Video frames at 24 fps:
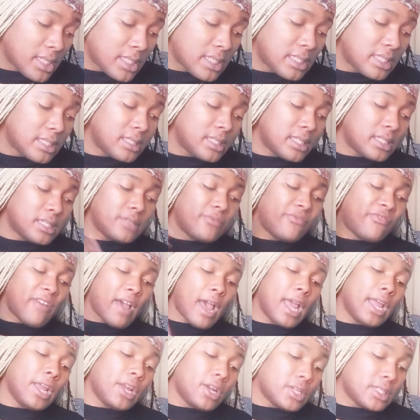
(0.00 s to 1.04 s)
this
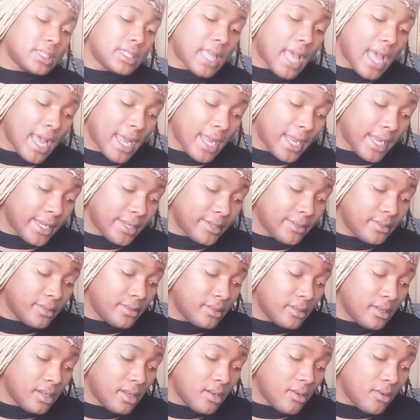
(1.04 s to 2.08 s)
fire sign
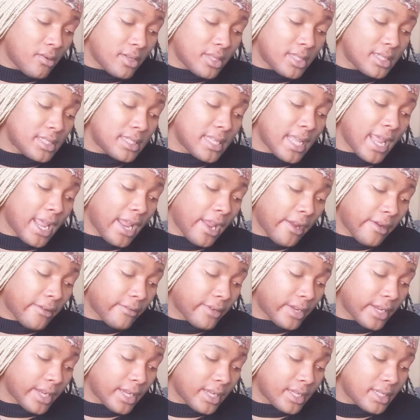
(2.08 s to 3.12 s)
or this
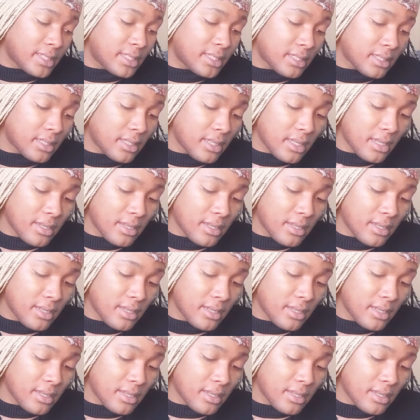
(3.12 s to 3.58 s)
Aries.